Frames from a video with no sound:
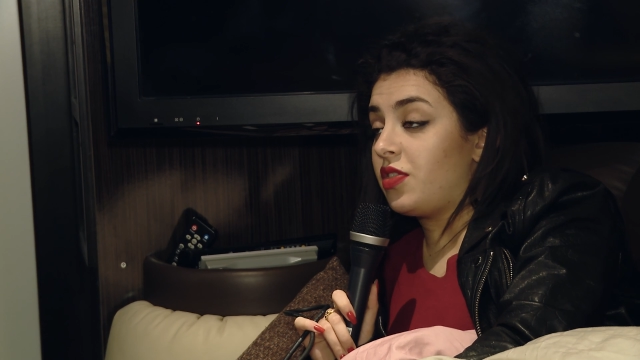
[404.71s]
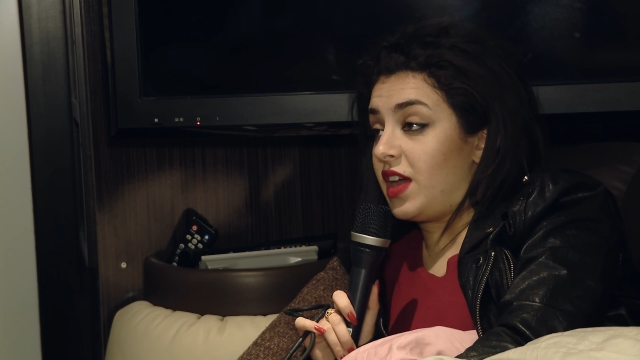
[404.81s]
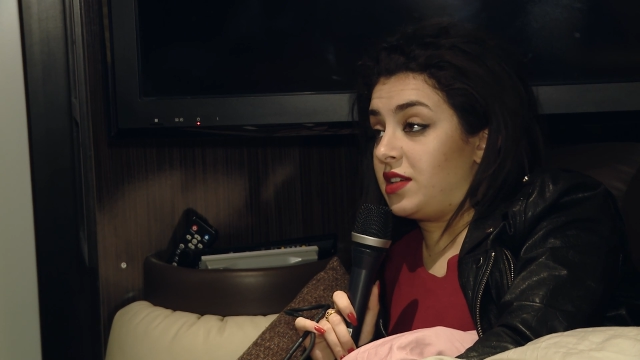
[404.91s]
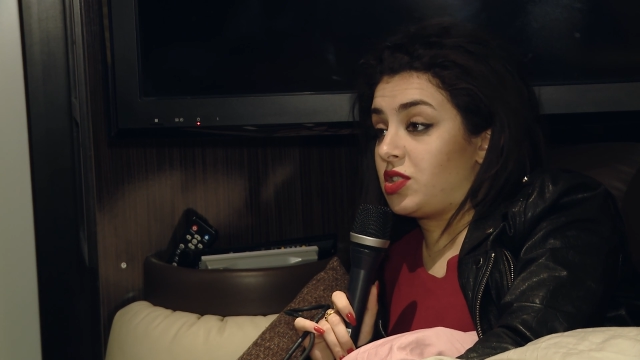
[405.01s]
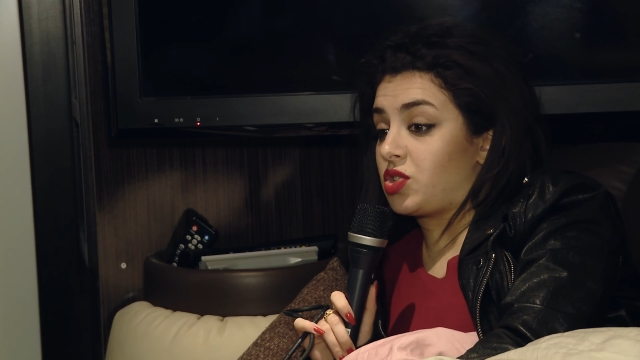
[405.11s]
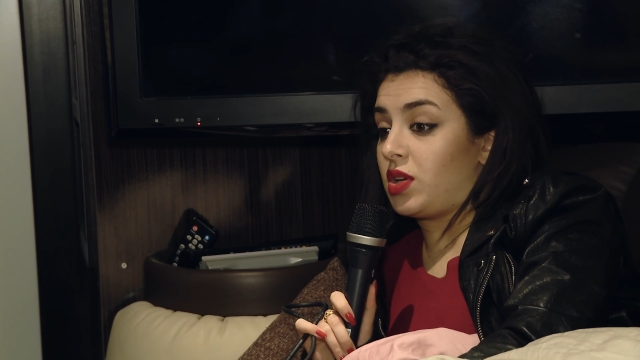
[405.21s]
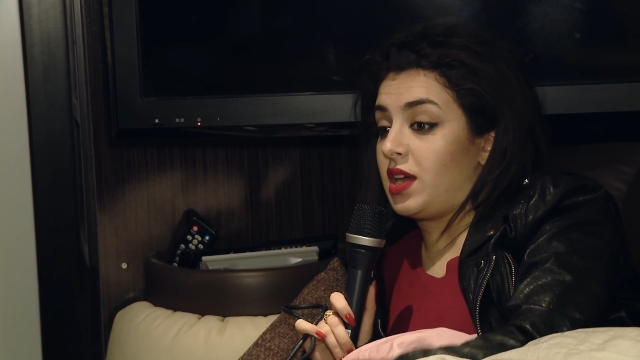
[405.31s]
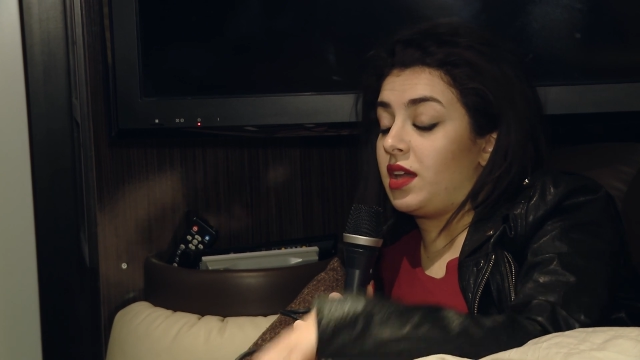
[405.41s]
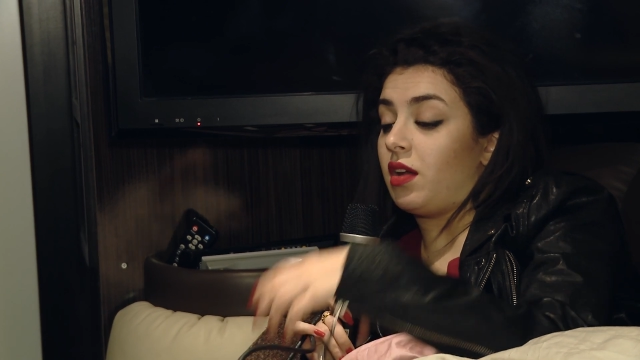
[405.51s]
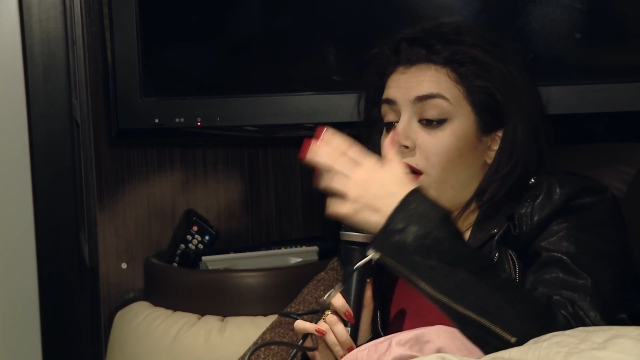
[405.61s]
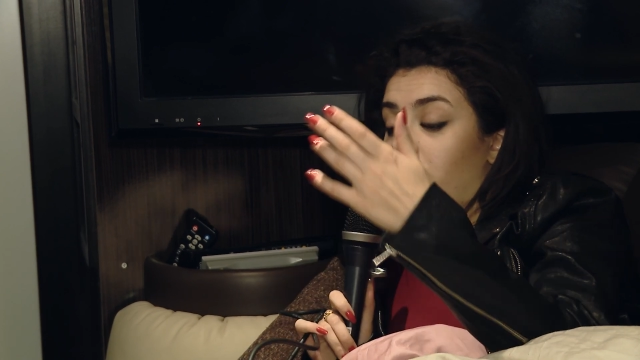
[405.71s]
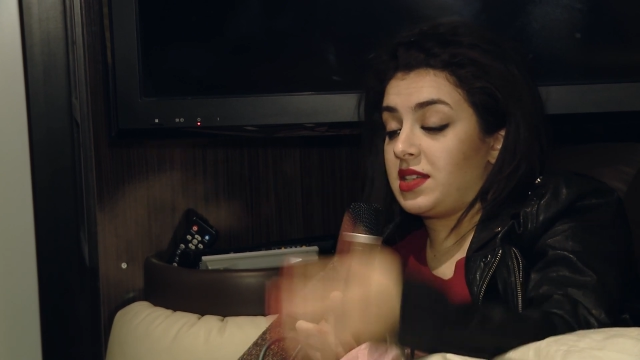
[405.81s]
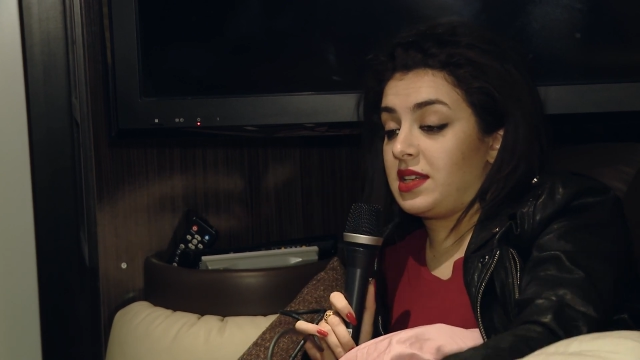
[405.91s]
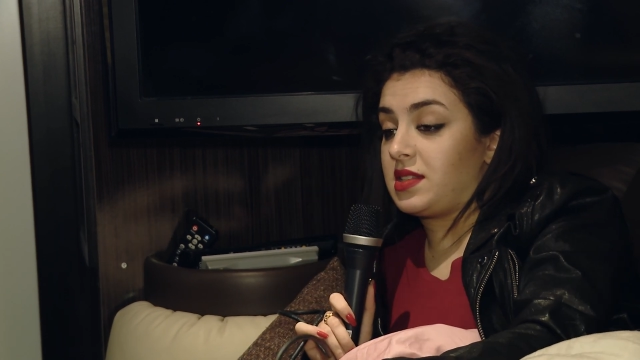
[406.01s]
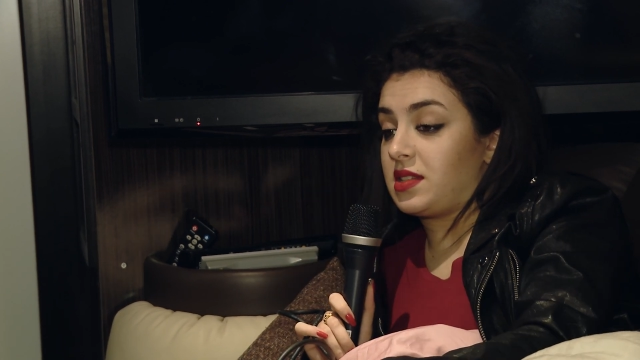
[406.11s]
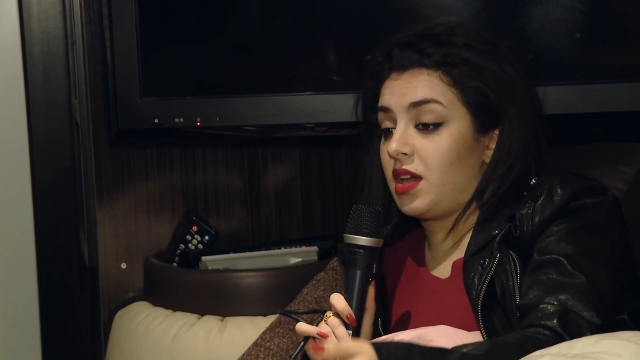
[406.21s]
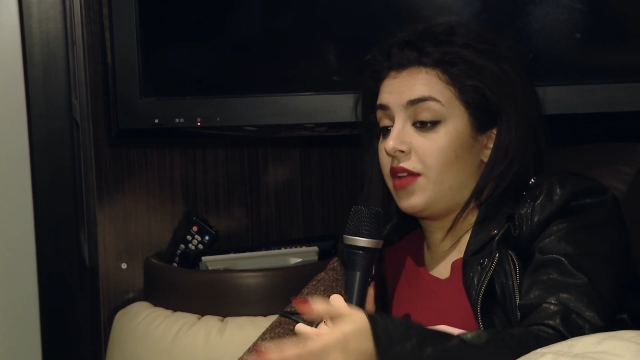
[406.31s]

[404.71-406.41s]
the industry, and artists,